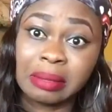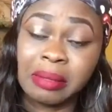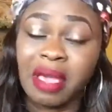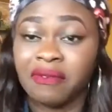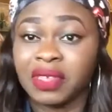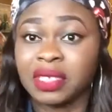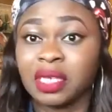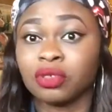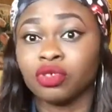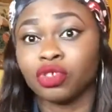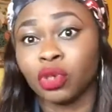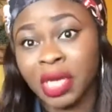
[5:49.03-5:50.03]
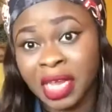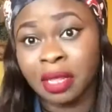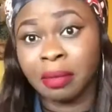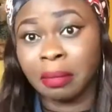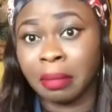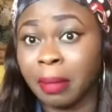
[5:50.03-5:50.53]
my visa to join
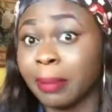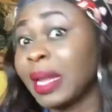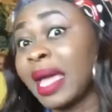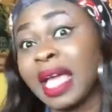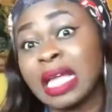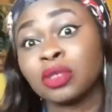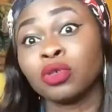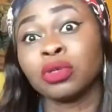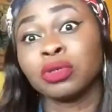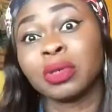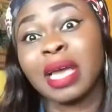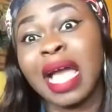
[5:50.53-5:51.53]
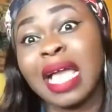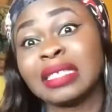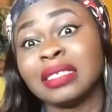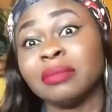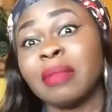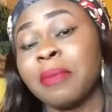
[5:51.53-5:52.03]
him. Like I told you
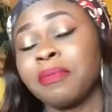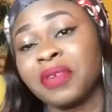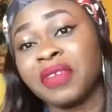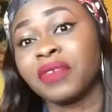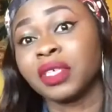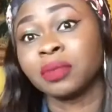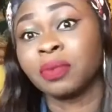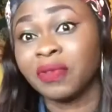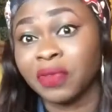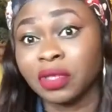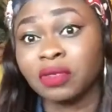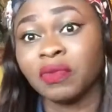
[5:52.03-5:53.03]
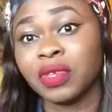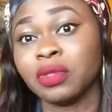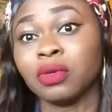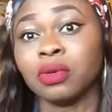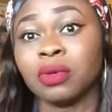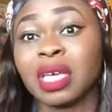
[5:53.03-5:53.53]
guys in my previous
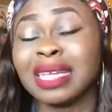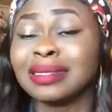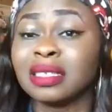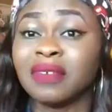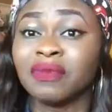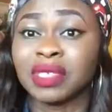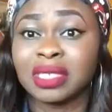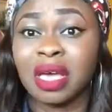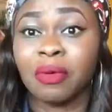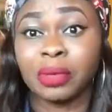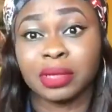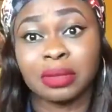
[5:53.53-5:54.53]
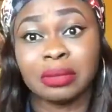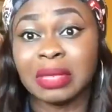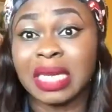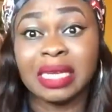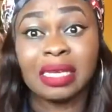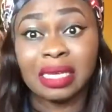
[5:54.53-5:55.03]
video, getting a visa wasn't
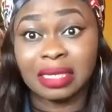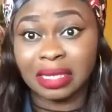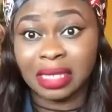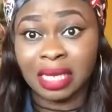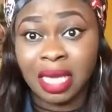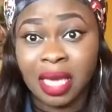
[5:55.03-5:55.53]
really easy.